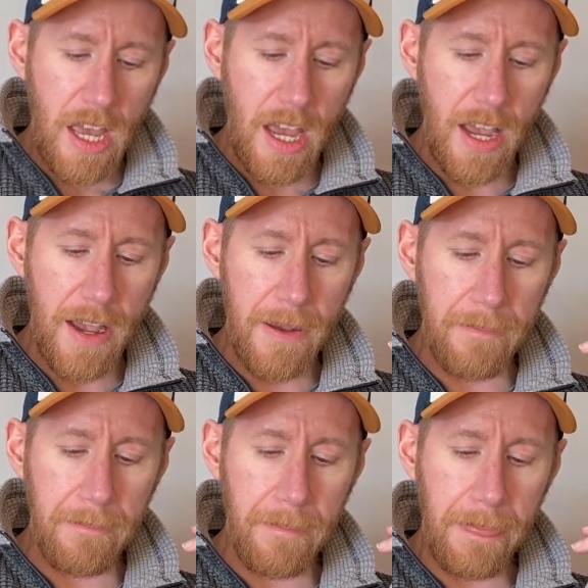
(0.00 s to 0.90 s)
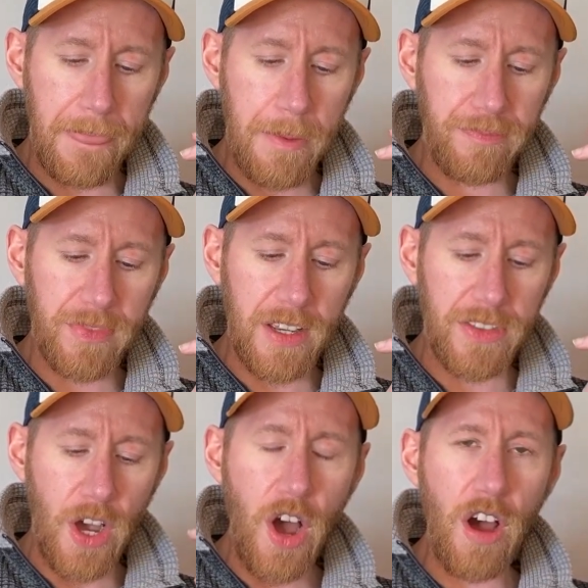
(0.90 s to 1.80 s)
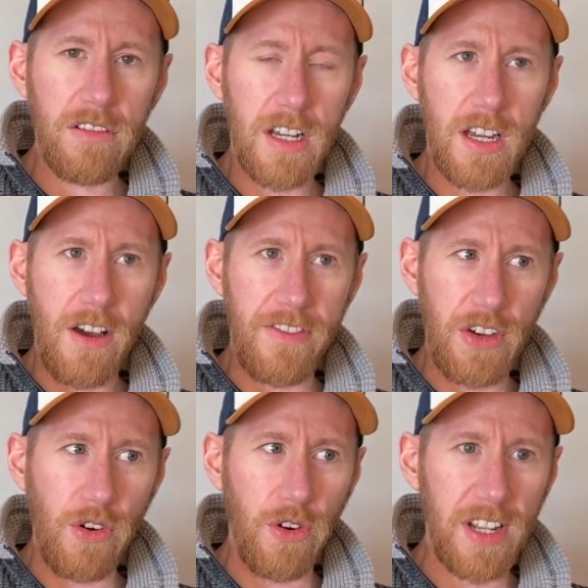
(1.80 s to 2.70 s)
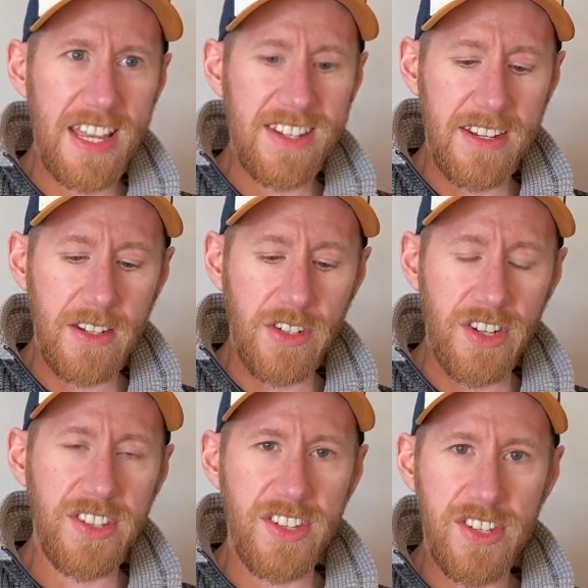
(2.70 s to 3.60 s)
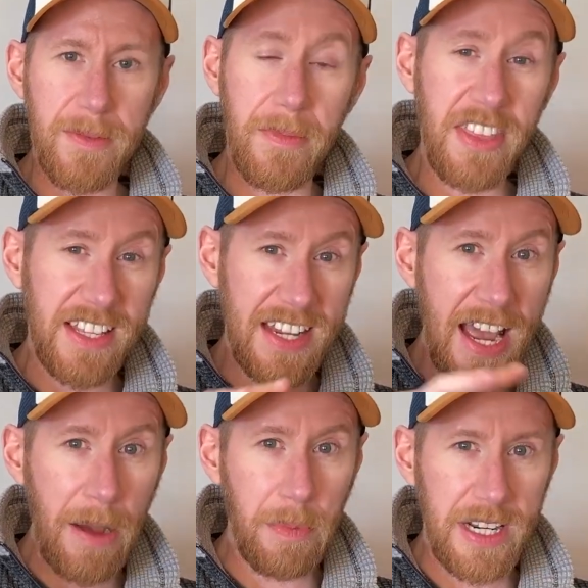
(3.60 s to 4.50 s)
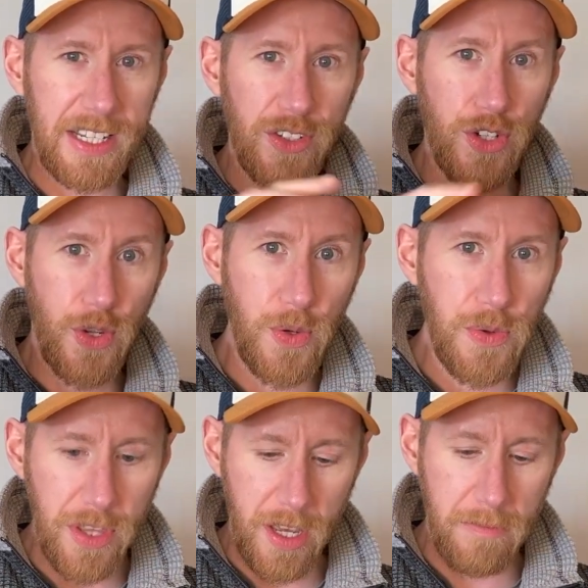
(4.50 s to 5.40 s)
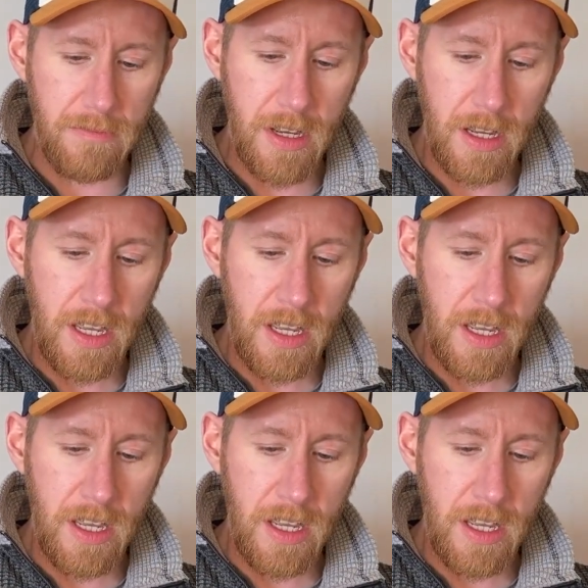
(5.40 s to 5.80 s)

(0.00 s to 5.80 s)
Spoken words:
The horror of it all isn't just that something's happening to them,